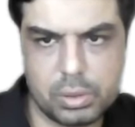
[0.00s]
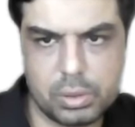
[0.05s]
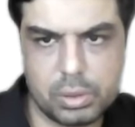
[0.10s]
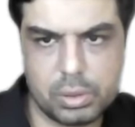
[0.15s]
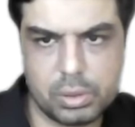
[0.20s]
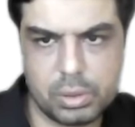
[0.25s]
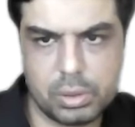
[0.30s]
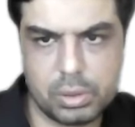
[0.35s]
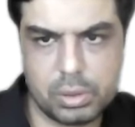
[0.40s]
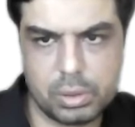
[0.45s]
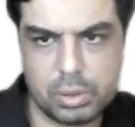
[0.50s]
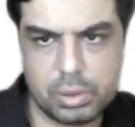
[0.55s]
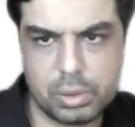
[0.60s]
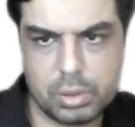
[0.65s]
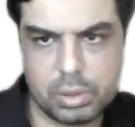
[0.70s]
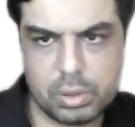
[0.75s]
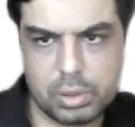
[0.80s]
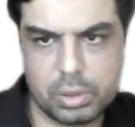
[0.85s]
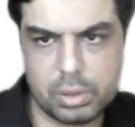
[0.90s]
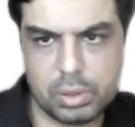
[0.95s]

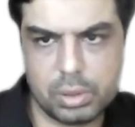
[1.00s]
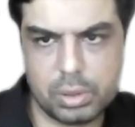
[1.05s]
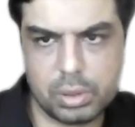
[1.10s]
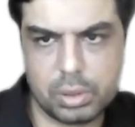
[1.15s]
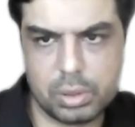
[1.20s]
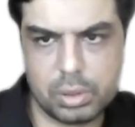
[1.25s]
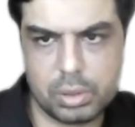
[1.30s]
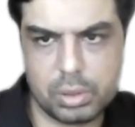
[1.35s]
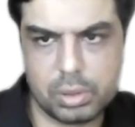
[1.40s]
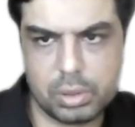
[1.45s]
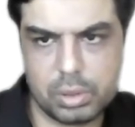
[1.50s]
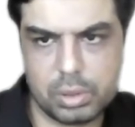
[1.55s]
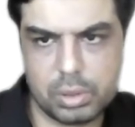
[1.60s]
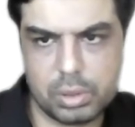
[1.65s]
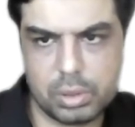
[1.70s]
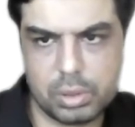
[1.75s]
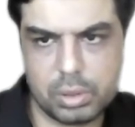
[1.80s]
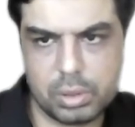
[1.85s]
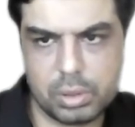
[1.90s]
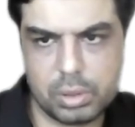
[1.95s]

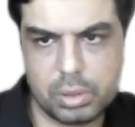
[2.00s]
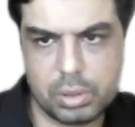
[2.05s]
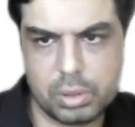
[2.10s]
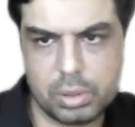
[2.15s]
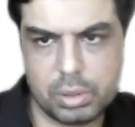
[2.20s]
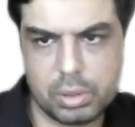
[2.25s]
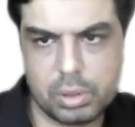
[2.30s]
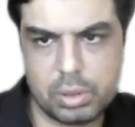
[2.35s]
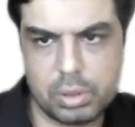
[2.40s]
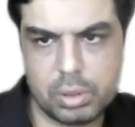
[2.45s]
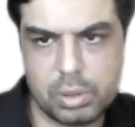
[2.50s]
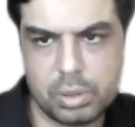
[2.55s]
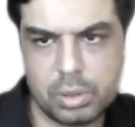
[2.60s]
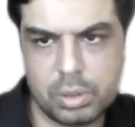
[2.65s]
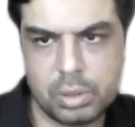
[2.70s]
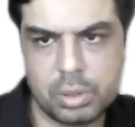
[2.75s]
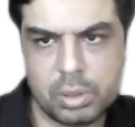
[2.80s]
Nothing is said.